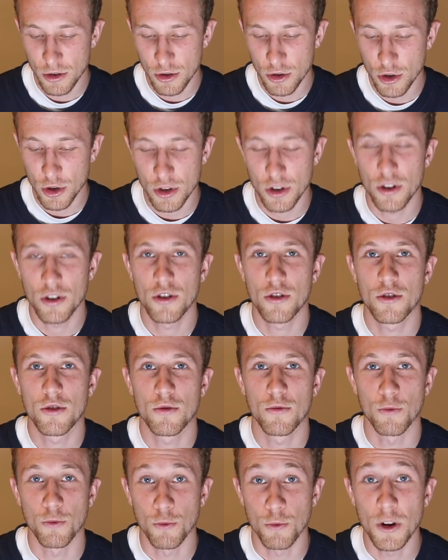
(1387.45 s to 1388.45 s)
just
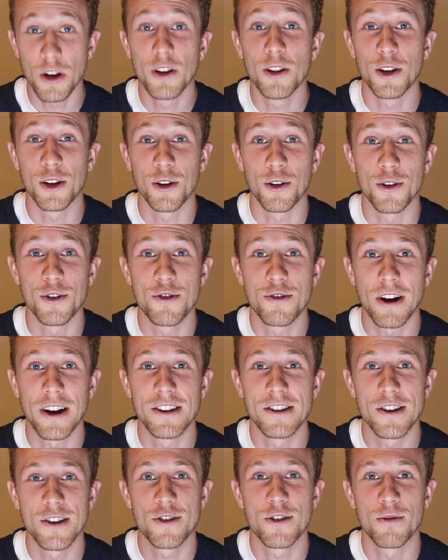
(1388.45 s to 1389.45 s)
really good
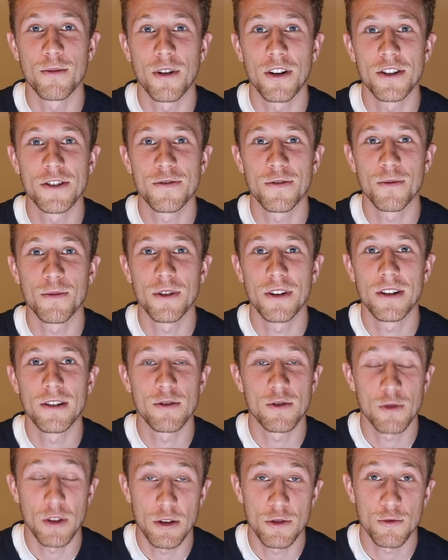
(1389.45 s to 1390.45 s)
transition months for me.
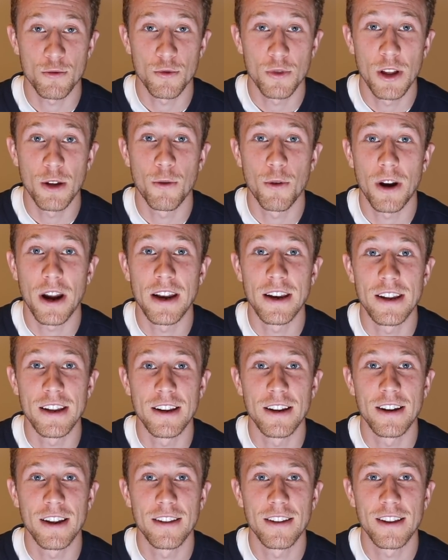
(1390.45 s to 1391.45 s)
It was really what I
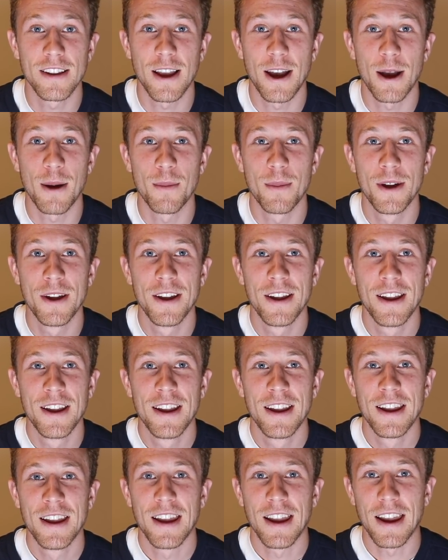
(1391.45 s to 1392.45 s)
needed at the time.
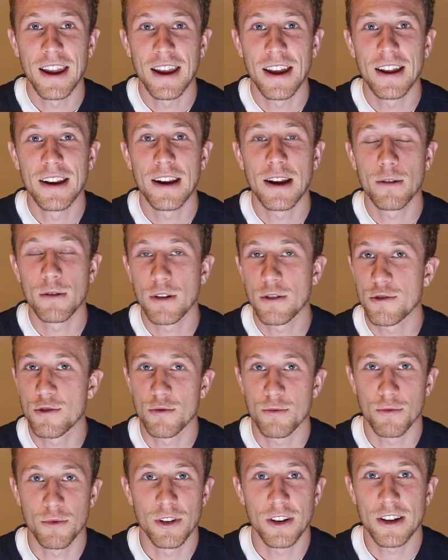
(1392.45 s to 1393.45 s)
And I was
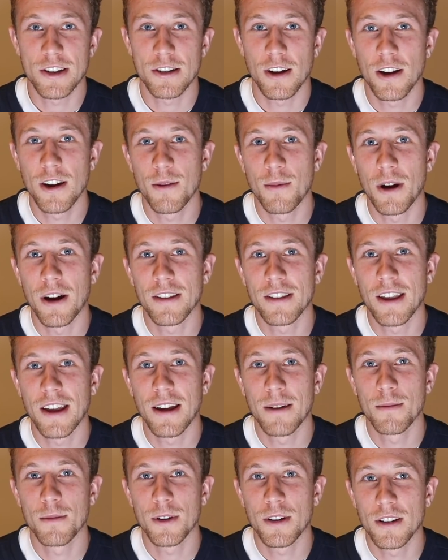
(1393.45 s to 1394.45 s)
really excited about
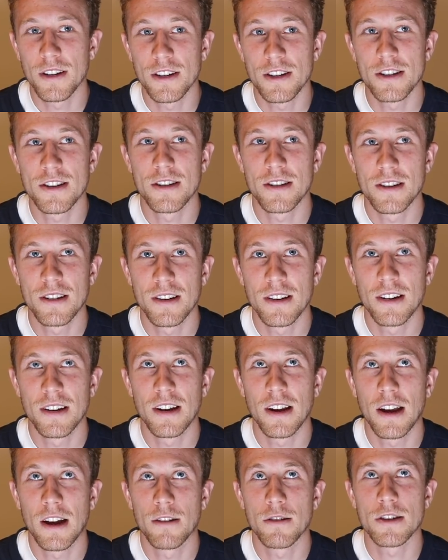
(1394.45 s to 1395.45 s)
that because
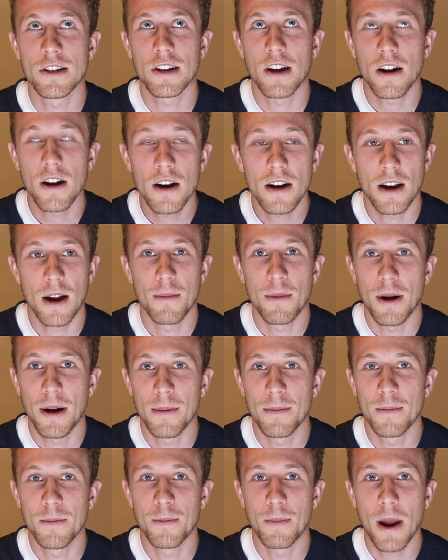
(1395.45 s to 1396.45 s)
I was like, all right,
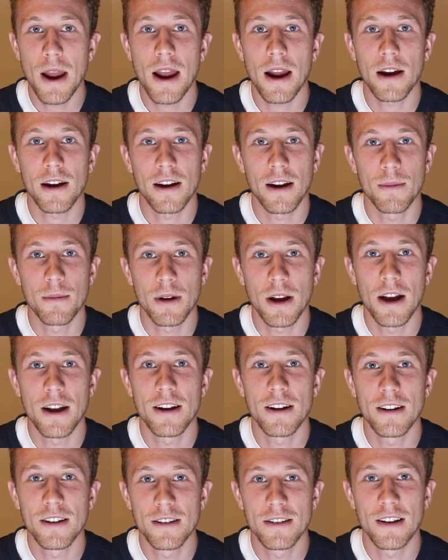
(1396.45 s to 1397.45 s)
I'm back. I've kind
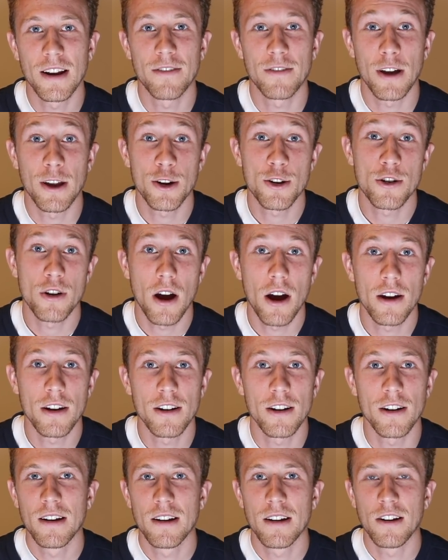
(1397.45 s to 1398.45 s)
of got a shot
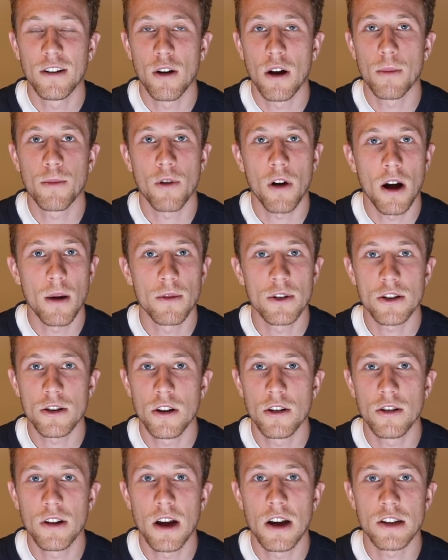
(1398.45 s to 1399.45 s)
here. You know, I promise
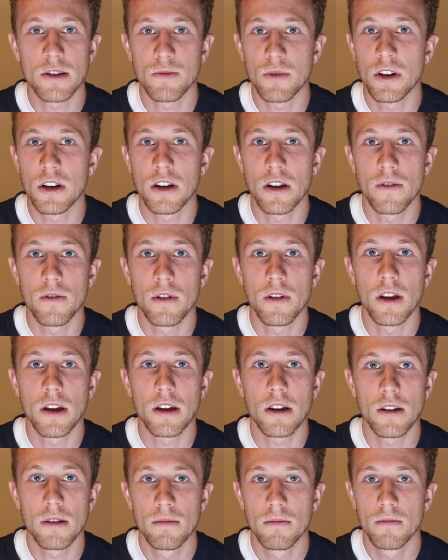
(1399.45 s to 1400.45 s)
all you guys I'm going to give it like